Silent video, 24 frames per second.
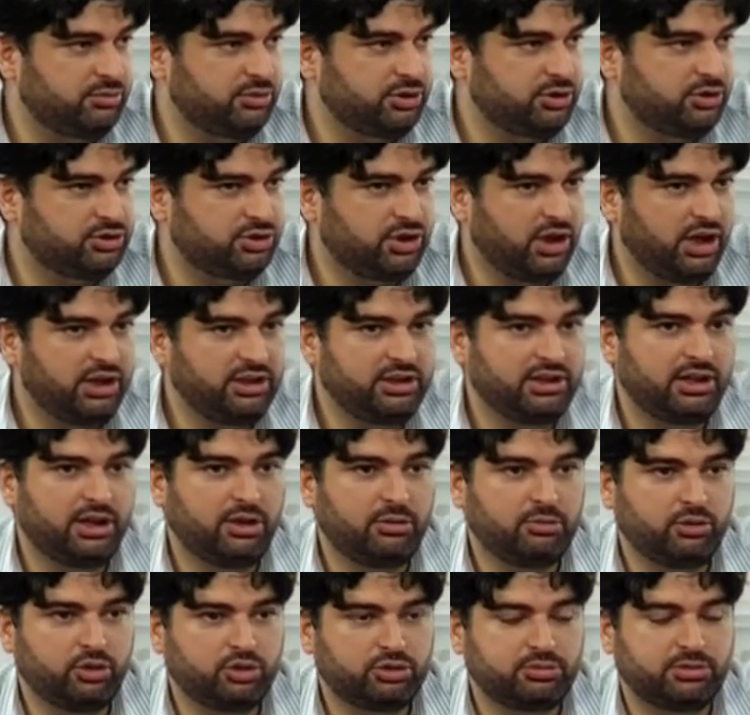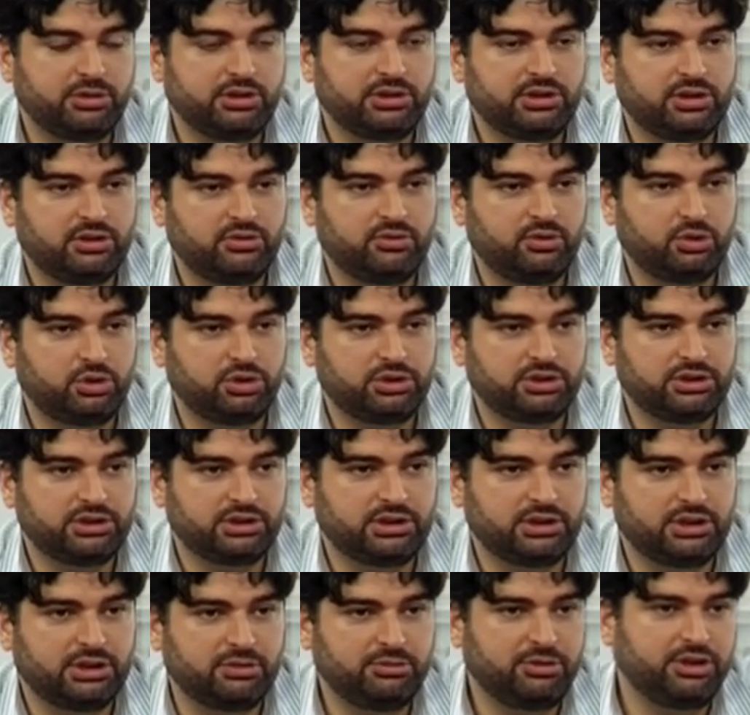because right now most political forces
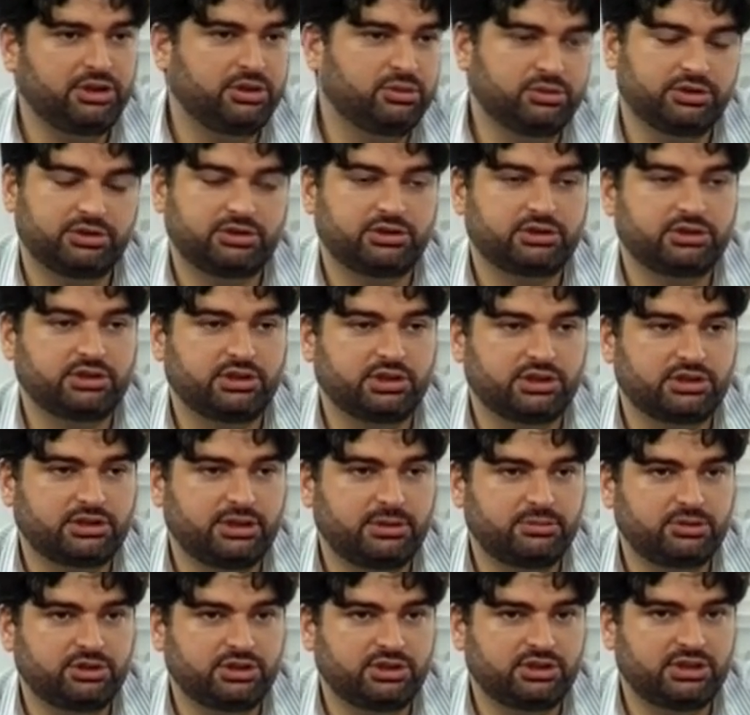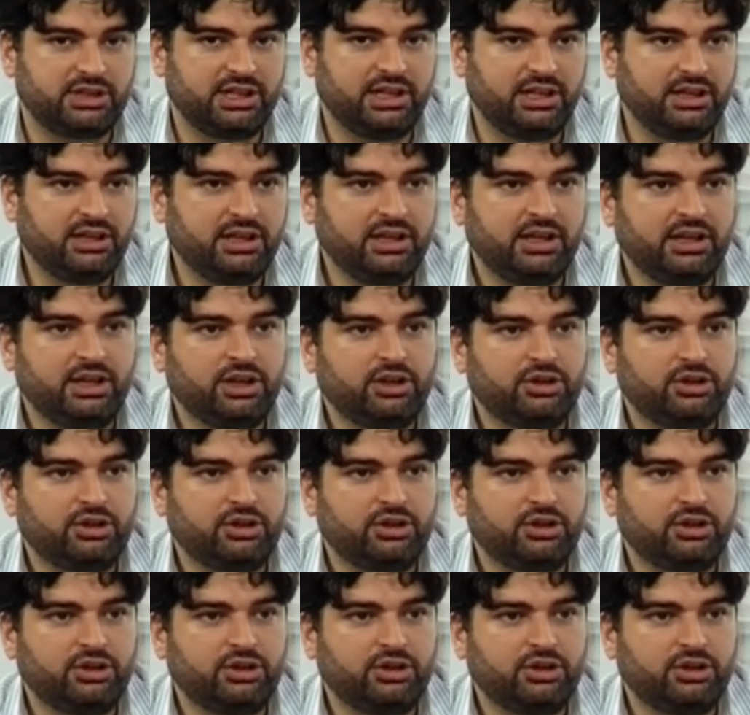in Armenia, with certain exceptions, they